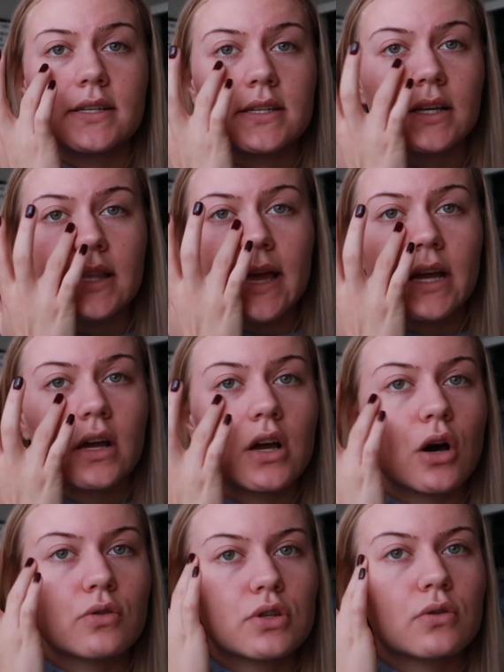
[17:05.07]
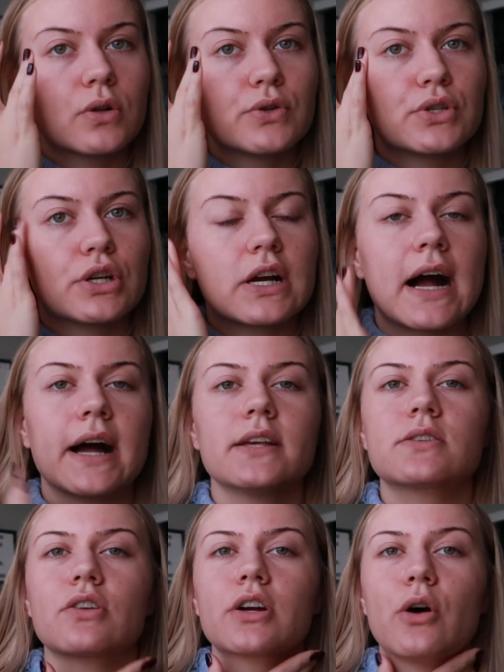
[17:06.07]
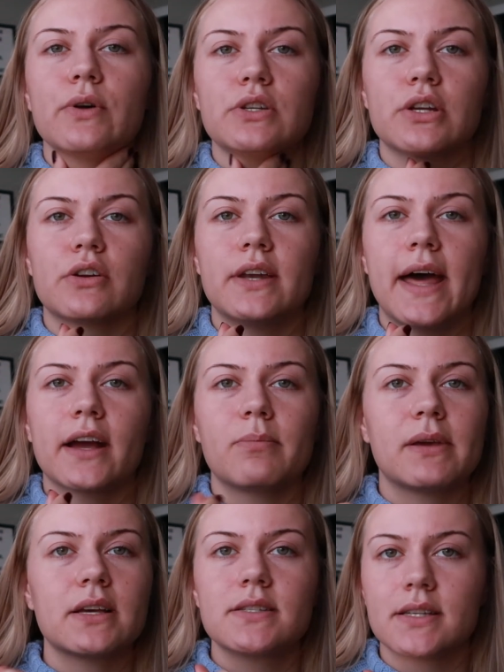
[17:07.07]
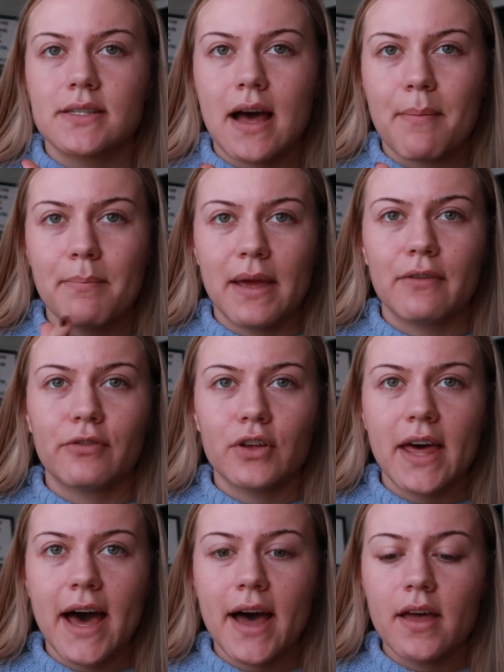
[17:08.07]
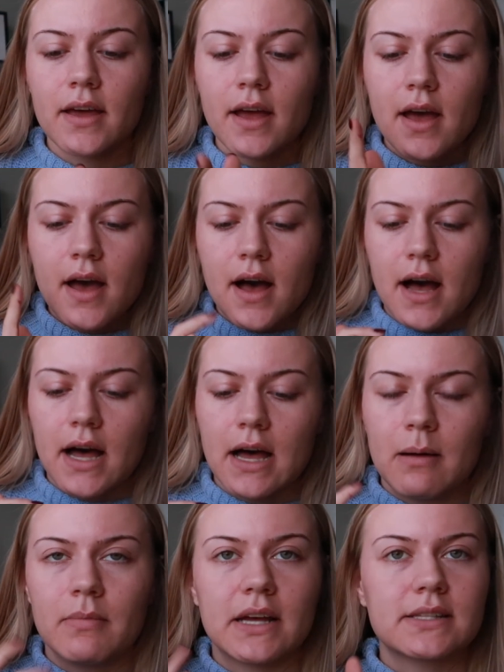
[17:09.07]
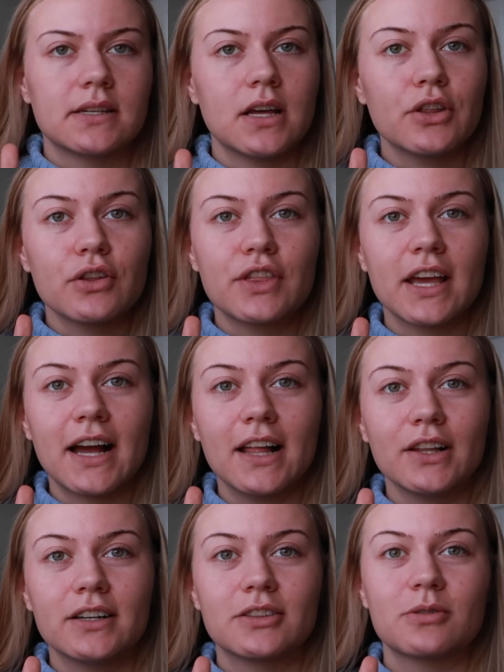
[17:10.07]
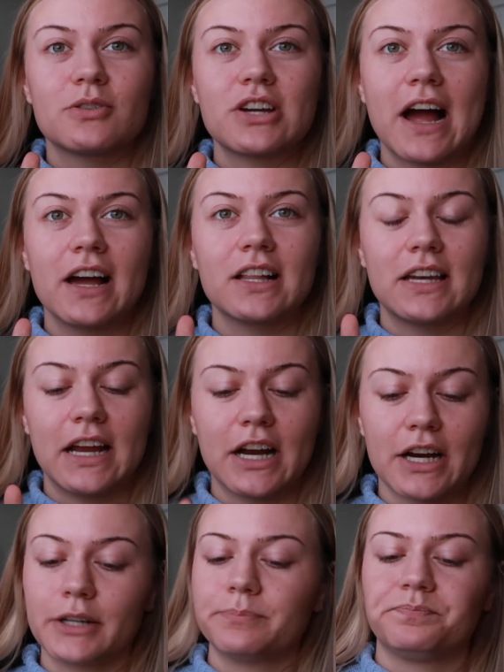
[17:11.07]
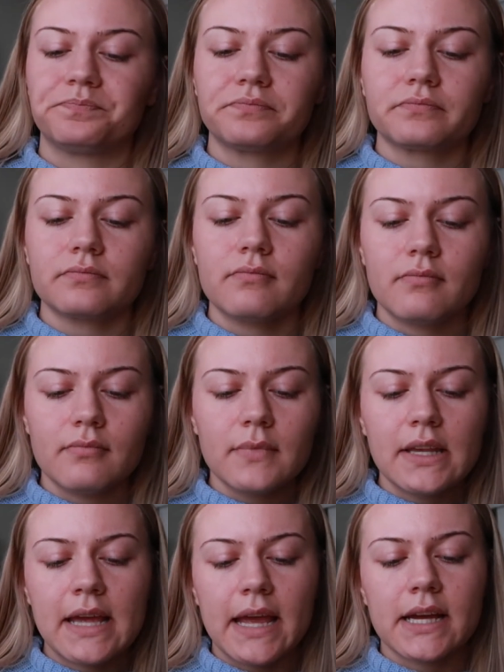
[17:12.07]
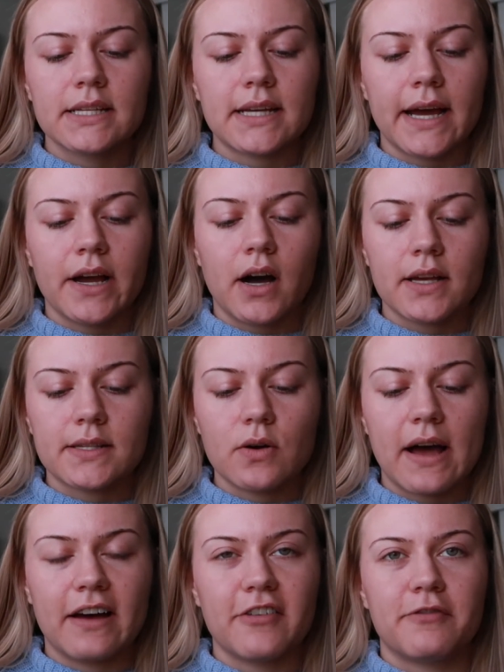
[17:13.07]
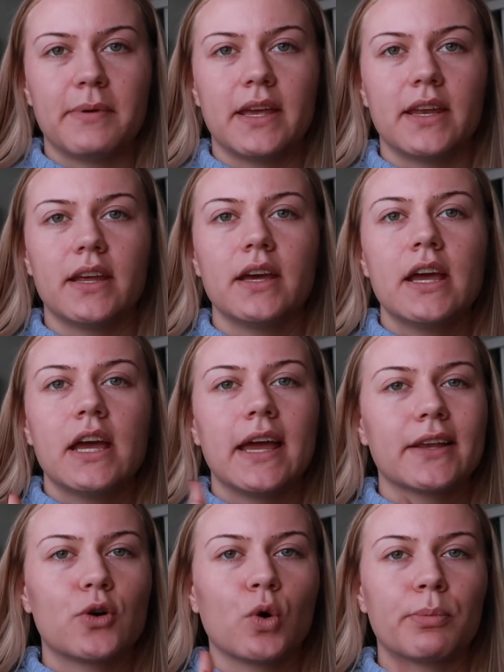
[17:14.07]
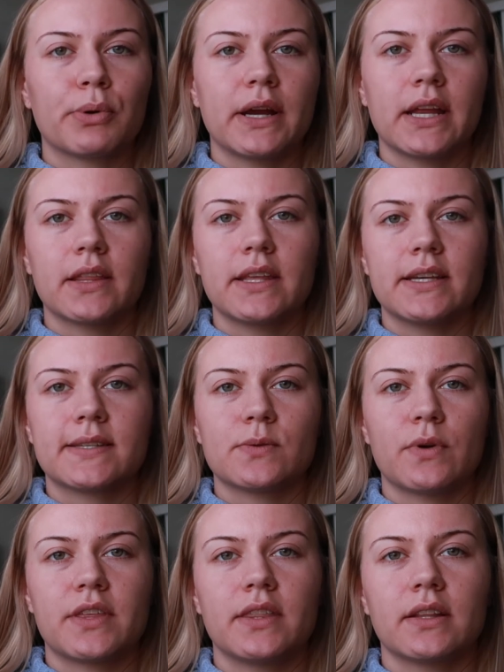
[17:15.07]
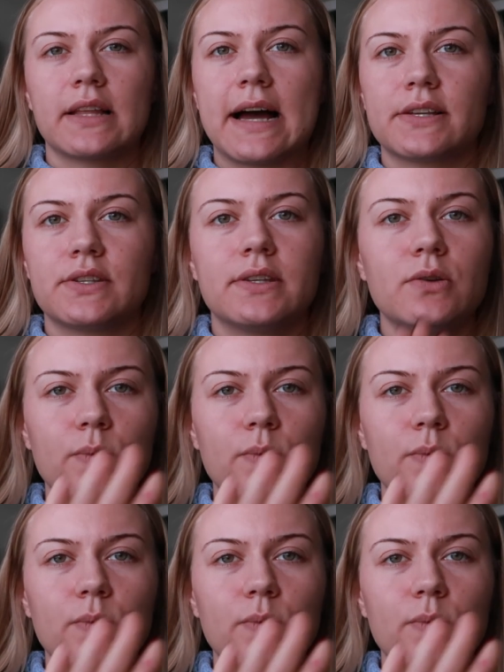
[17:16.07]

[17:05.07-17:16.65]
to like go too close to your eyes or go into your neck, because it's not meant for that. That's another thing I learned through trial and error. And I also have been incorporating this within the last 2